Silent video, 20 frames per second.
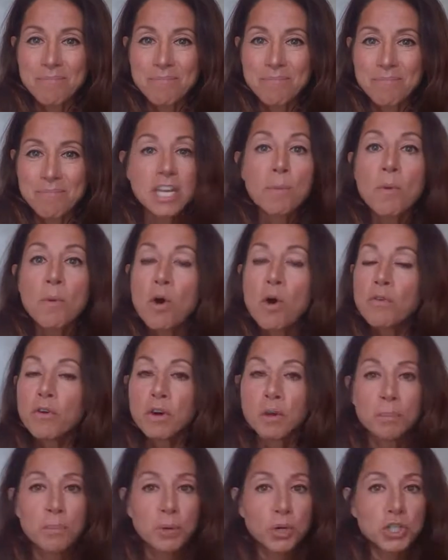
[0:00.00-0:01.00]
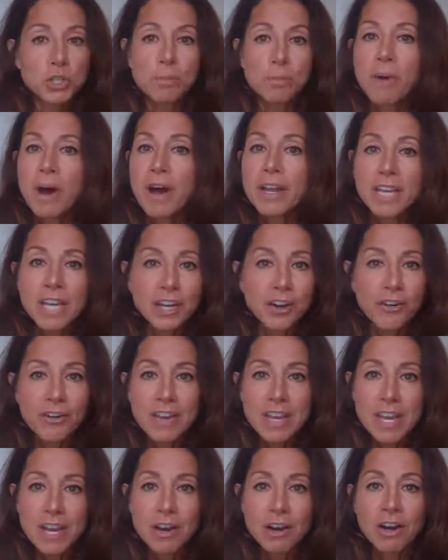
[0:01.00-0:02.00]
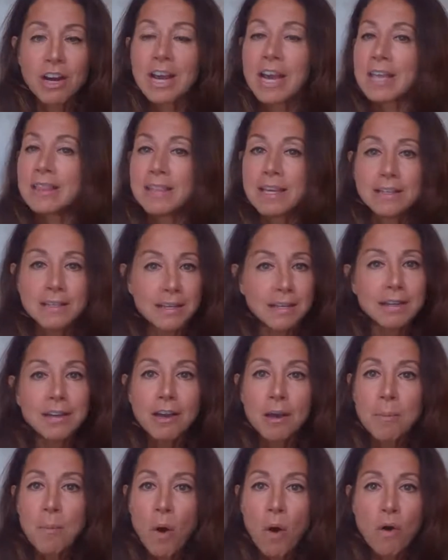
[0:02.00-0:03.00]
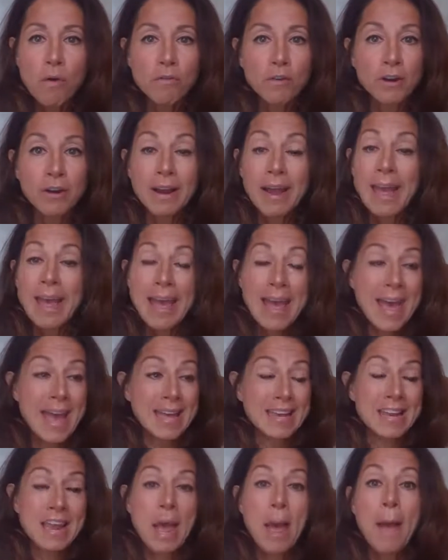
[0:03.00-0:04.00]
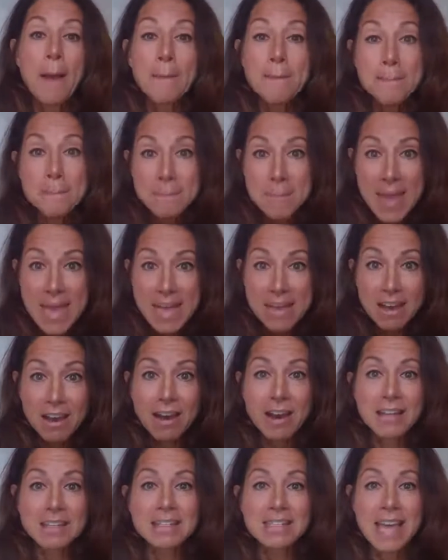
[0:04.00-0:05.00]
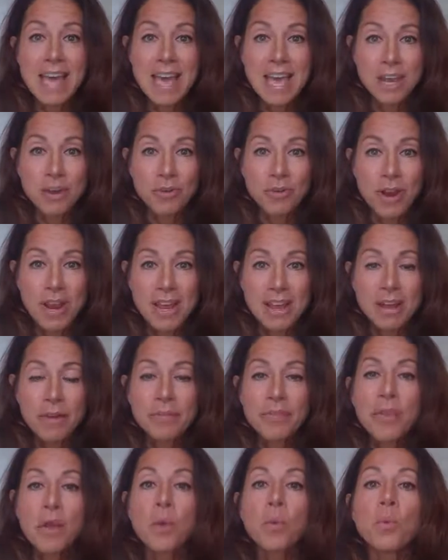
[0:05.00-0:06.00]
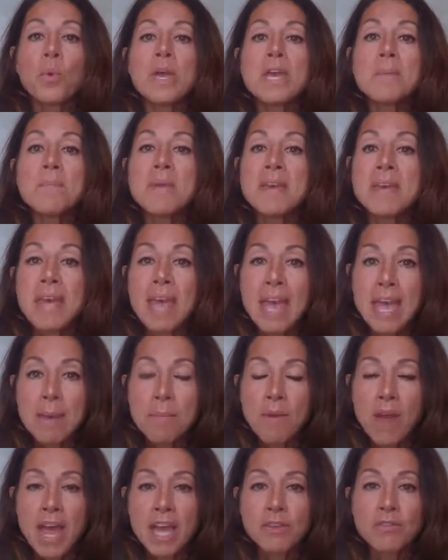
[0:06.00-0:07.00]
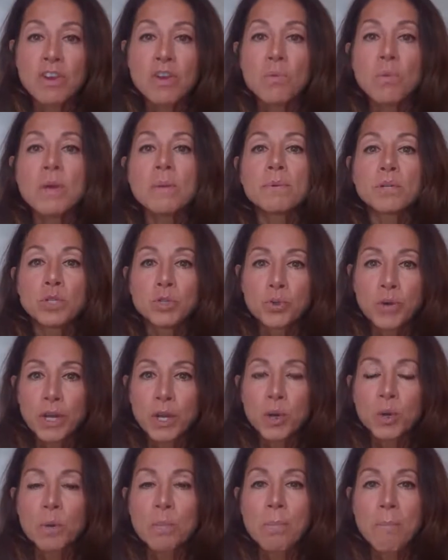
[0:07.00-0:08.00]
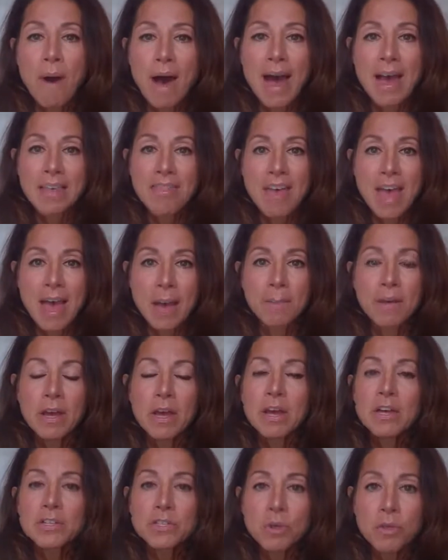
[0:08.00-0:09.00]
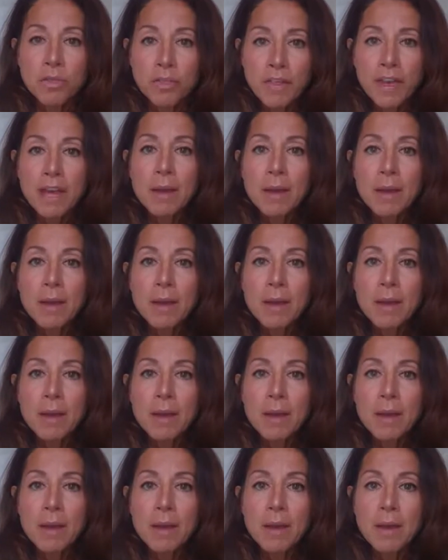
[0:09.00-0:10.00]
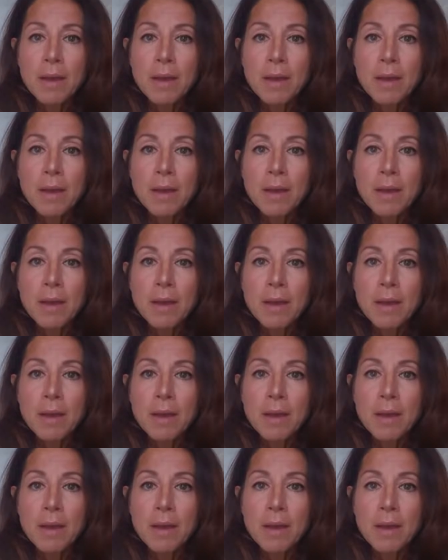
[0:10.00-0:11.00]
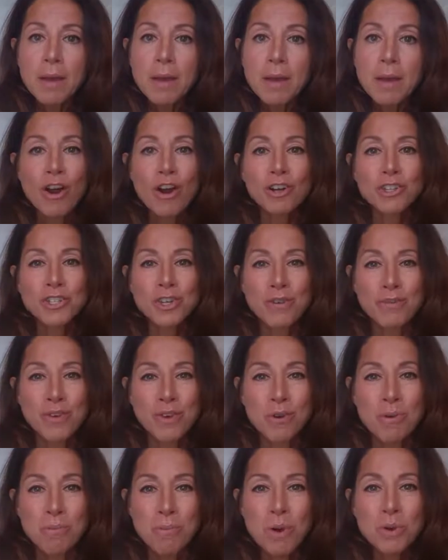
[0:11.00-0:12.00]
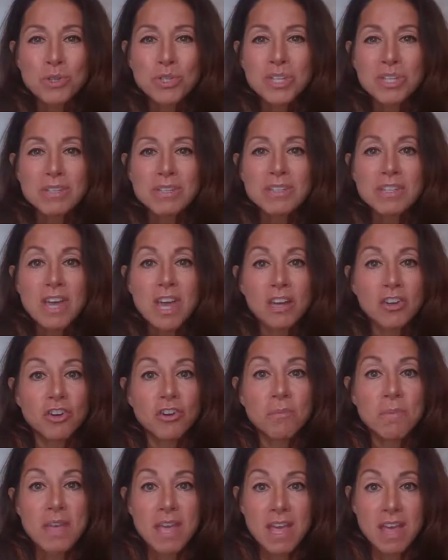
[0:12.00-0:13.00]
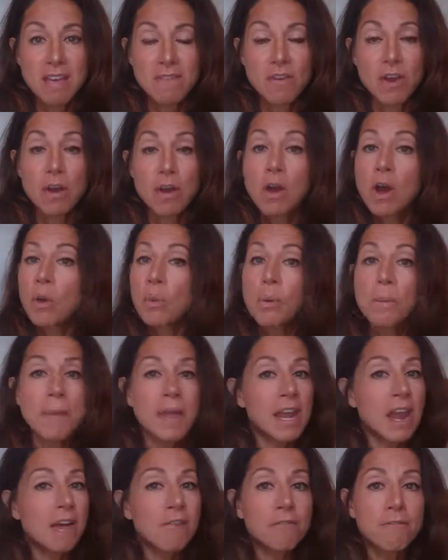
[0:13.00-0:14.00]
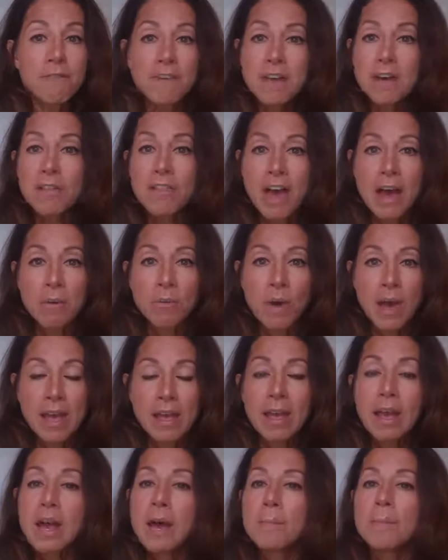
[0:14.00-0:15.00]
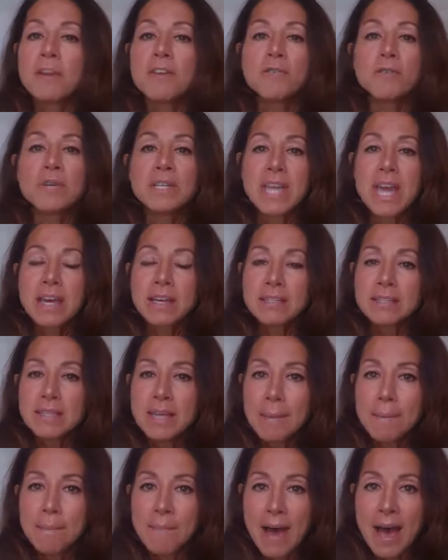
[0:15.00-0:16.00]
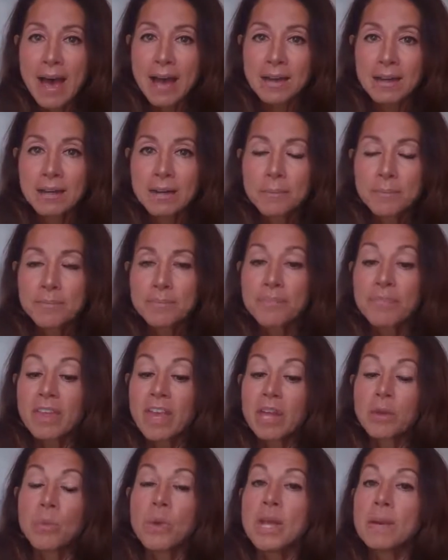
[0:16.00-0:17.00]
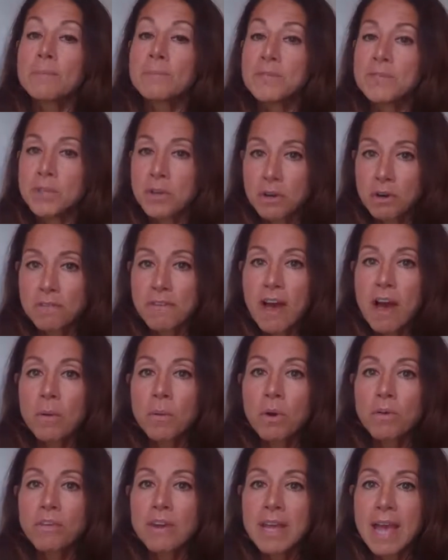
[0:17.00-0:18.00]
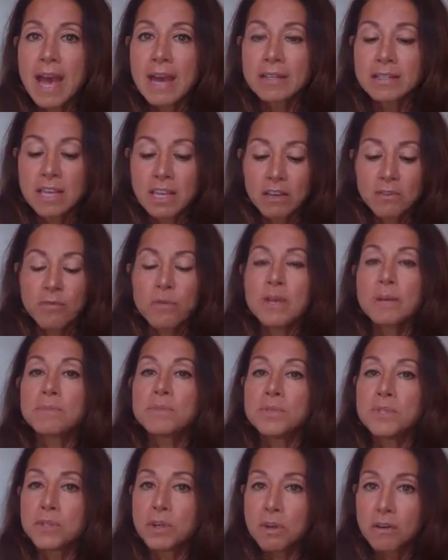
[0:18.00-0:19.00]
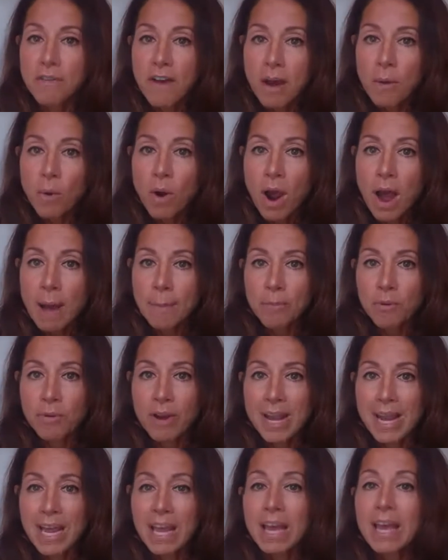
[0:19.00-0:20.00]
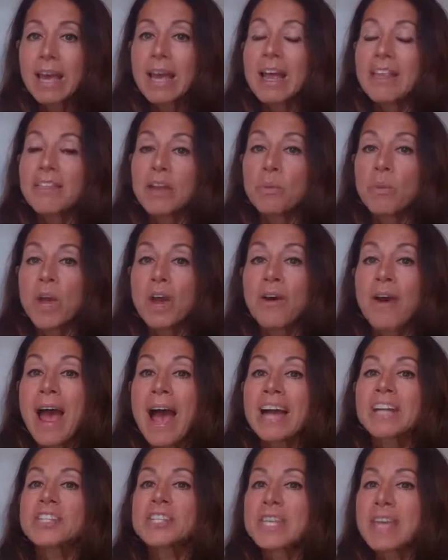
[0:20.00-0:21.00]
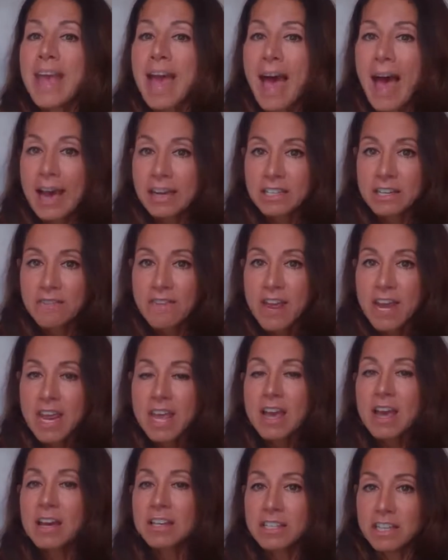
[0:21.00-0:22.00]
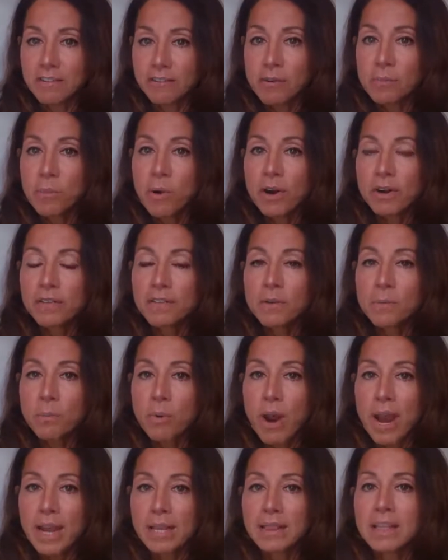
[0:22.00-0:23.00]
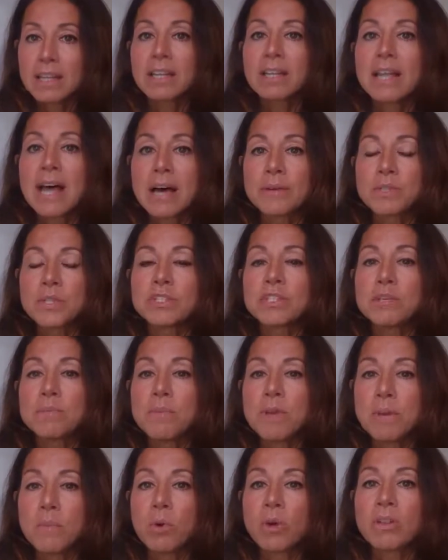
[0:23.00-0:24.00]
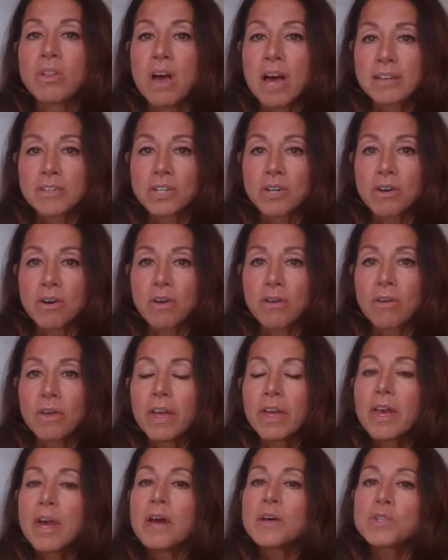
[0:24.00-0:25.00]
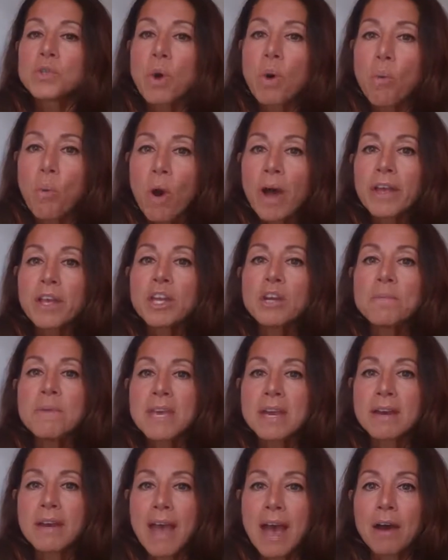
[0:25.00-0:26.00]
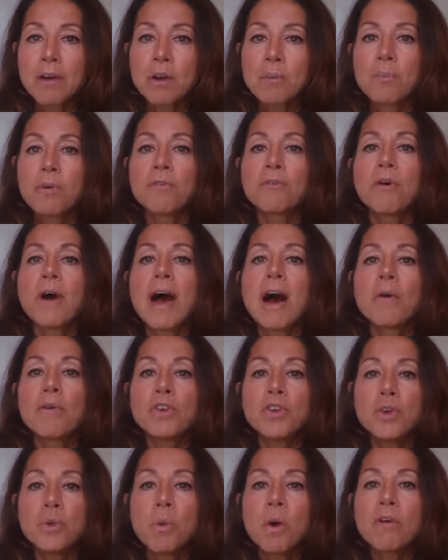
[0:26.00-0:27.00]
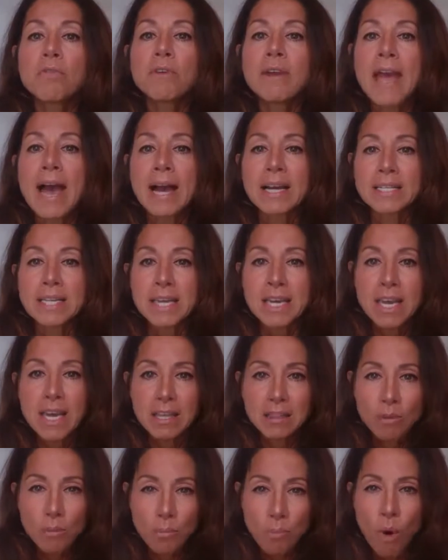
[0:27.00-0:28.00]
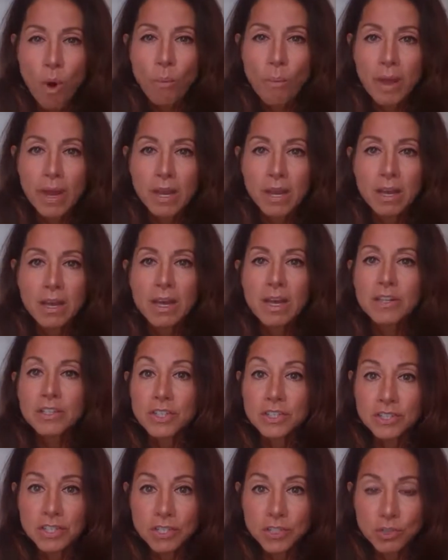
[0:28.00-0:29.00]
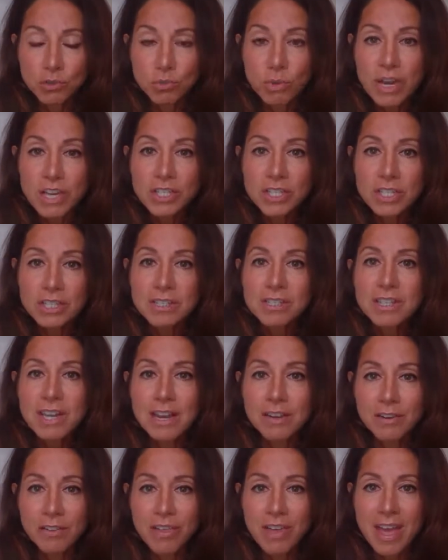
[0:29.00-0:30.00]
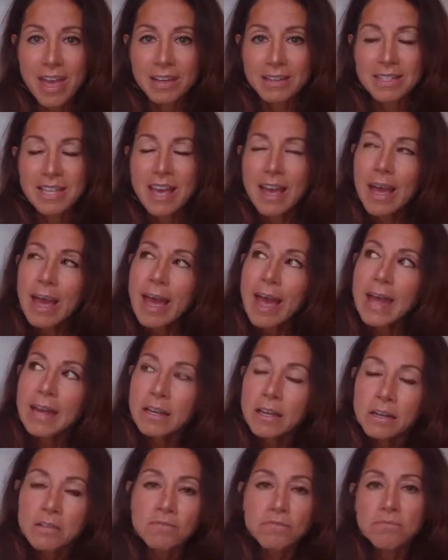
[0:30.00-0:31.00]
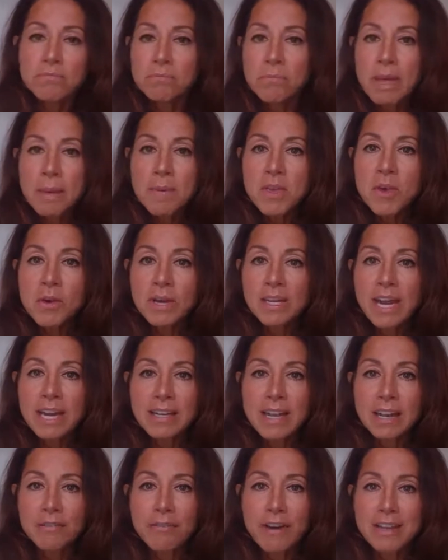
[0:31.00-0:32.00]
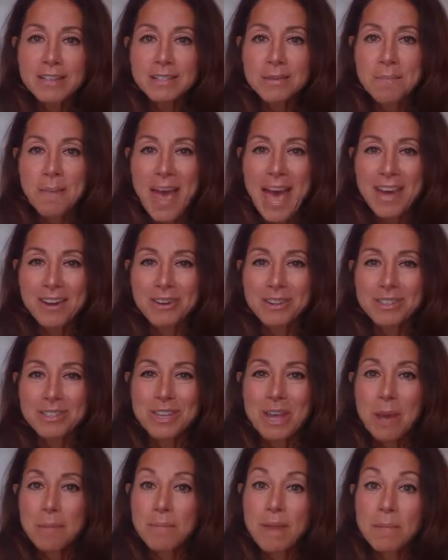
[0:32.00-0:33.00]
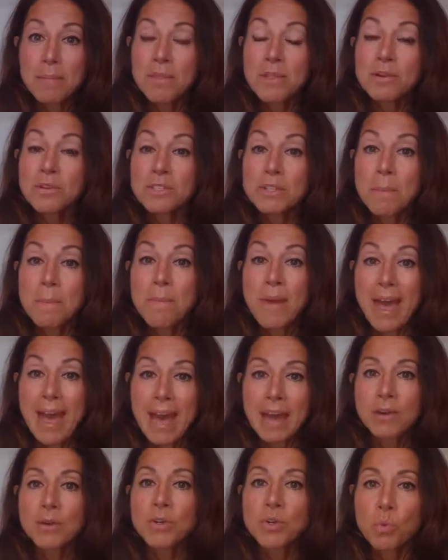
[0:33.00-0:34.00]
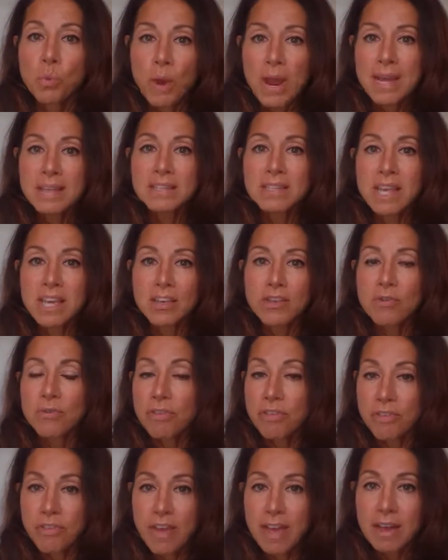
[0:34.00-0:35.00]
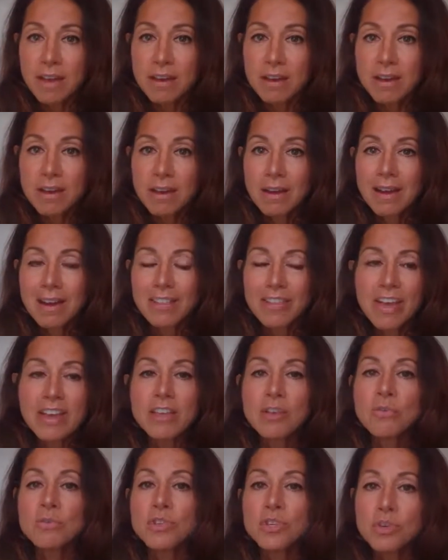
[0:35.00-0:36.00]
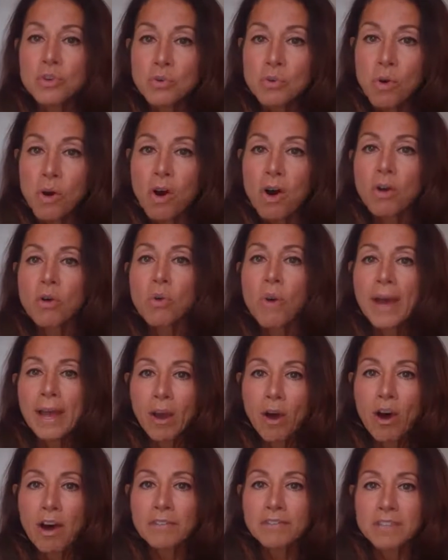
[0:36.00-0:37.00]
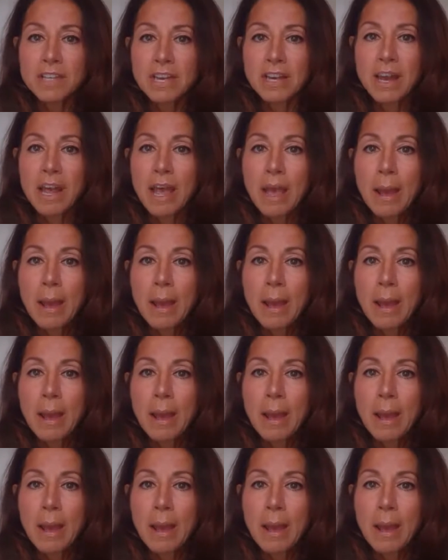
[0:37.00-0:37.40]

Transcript: They didn't come over and push a button in our ear. They didn't come over and make us angry. We became angry. We were triggered by them. So think about that. You are always in charge of your emotions and your behavior. We may not feel that way, but if we take a step back and we observe how we're reacting, if we observe how we're operating, then we are actually activating a different part of the brain that allows us to be more logical. So I want you to be accountable for how you are reacting in the moment to situations and things. And maybe you can identify some patterns. Maybe there's some patterned ways that you think that you do quite often.